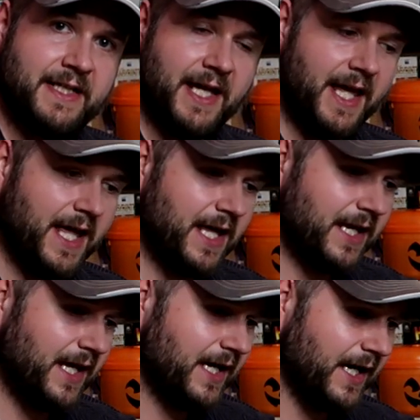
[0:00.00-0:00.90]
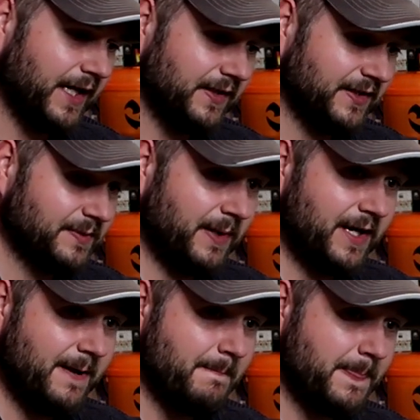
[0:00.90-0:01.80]
And uh, I guess that's about
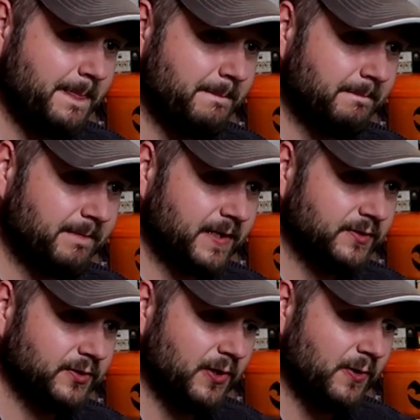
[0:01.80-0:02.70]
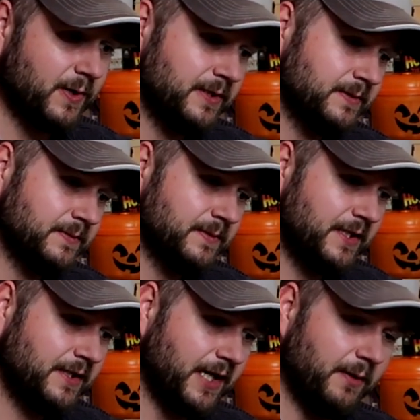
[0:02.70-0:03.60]
it. So
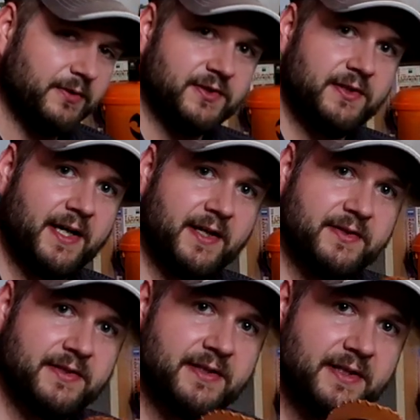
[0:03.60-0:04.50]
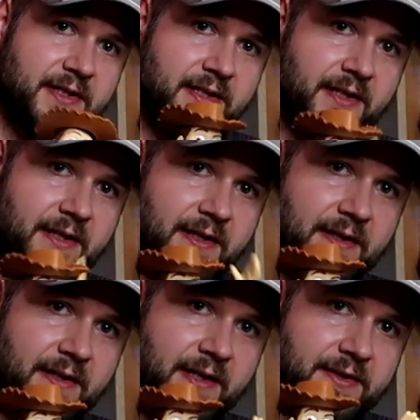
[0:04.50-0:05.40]
I will see you guys
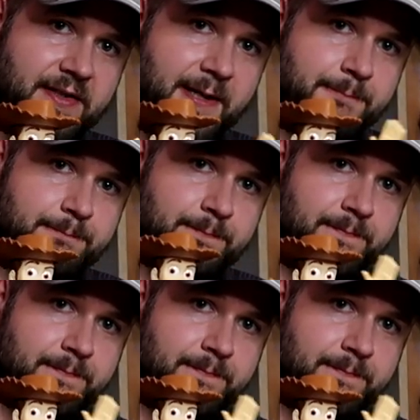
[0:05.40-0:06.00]
next time.